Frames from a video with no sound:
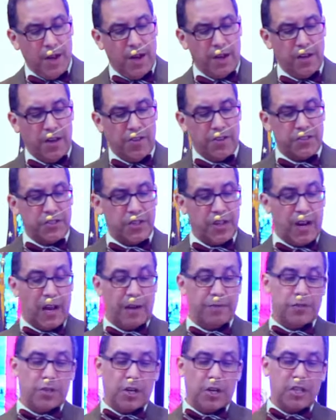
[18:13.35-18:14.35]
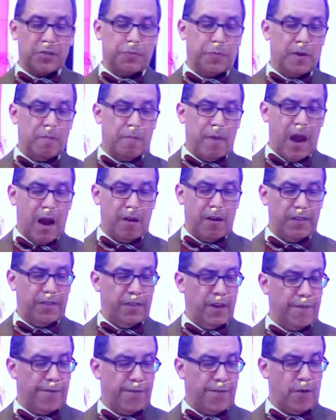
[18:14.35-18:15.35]
Another said, I have just been
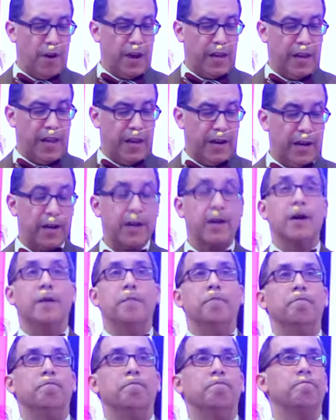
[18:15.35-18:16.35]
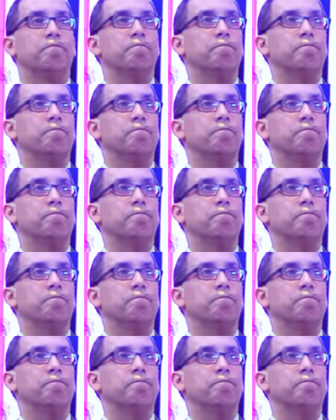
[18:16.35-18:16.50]
married, therefore I cannot come.